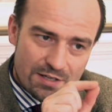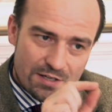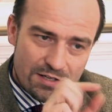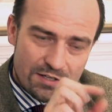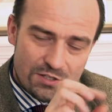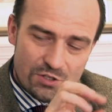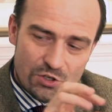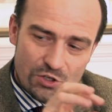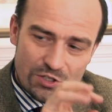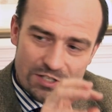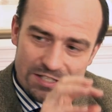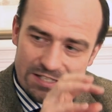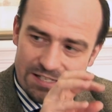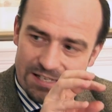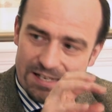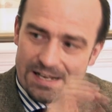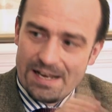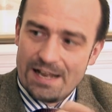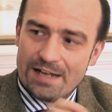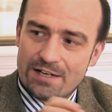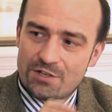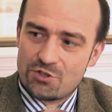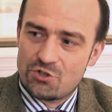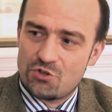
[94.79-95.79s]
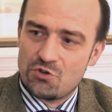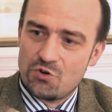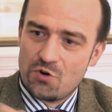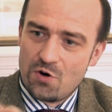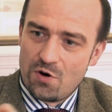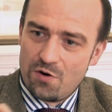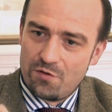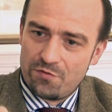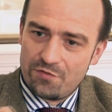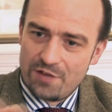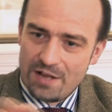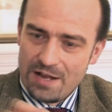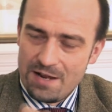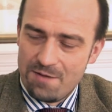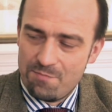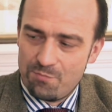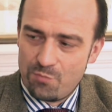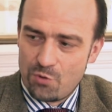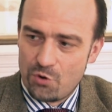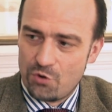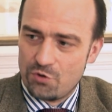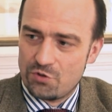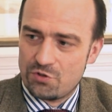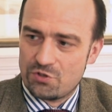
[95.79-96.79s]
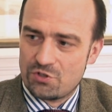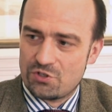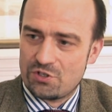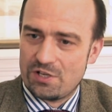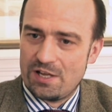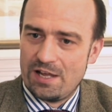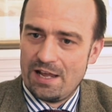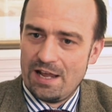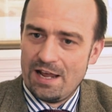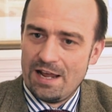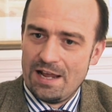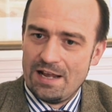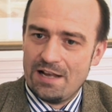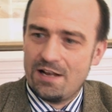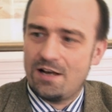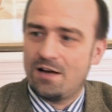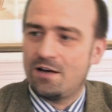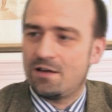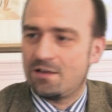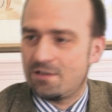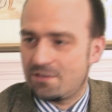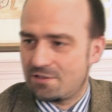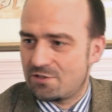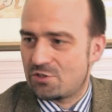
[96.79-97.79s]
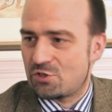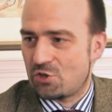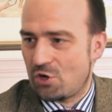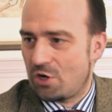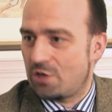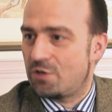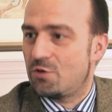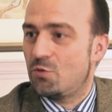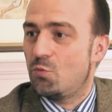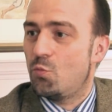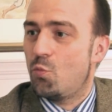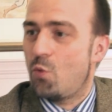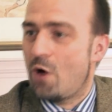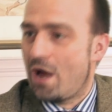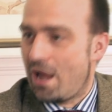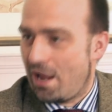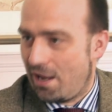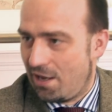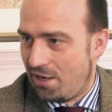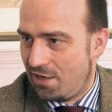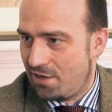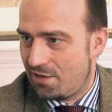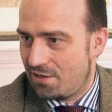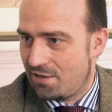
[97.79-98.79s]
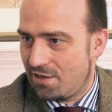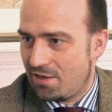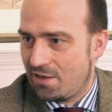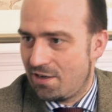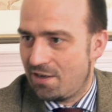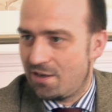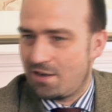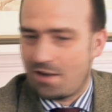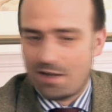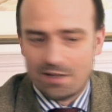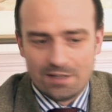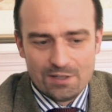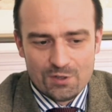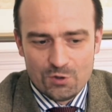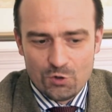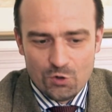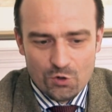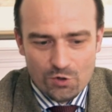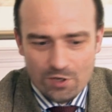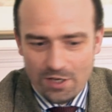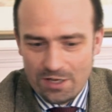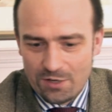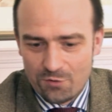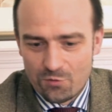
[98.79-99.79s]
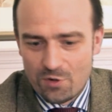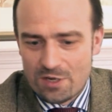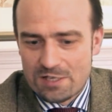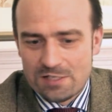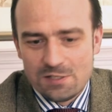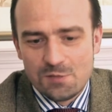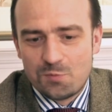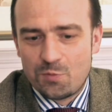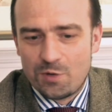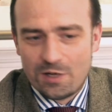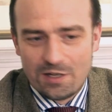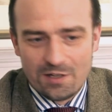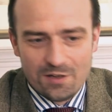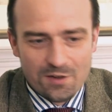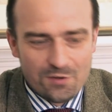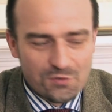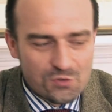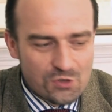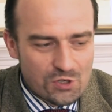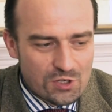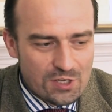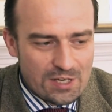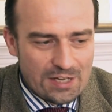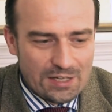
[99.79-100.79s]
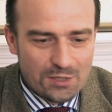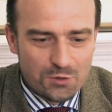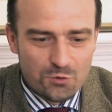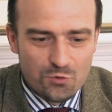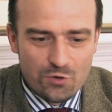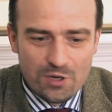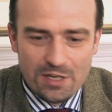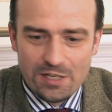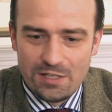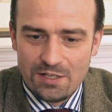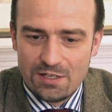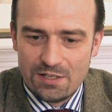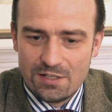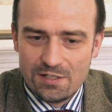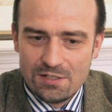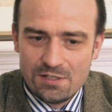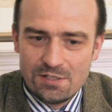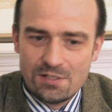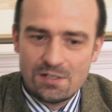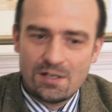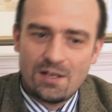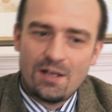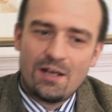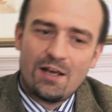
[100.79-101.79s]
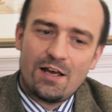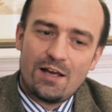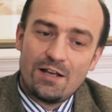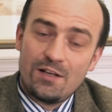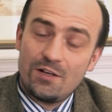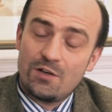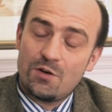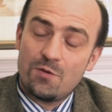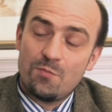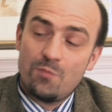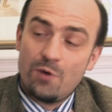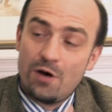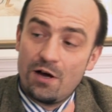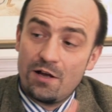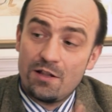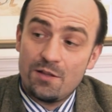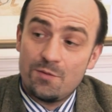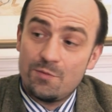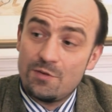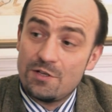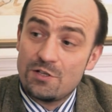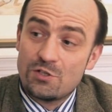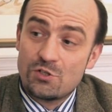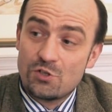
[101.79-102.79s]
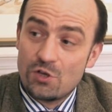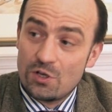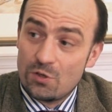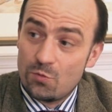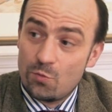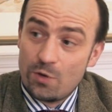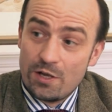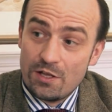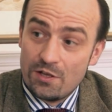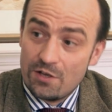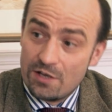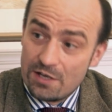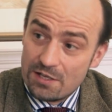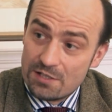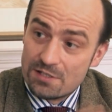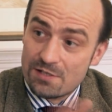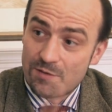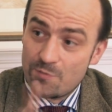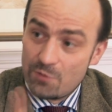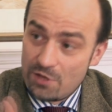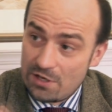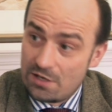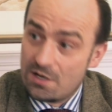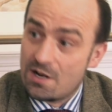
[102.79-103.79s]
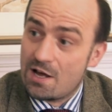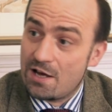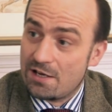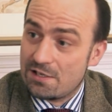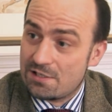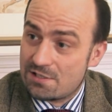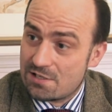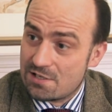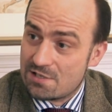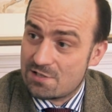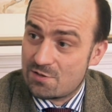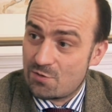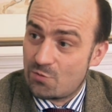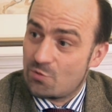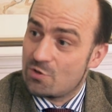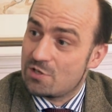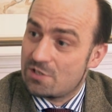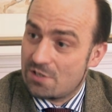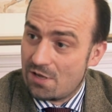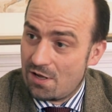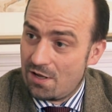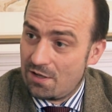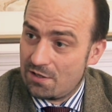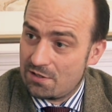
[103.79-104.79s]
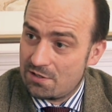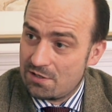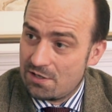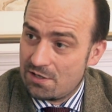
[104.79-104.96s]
a certain selection of inputs in a certain way, like a cooking recipe, certain ingredients, and you combine them in a certain way, you get something nice as a result.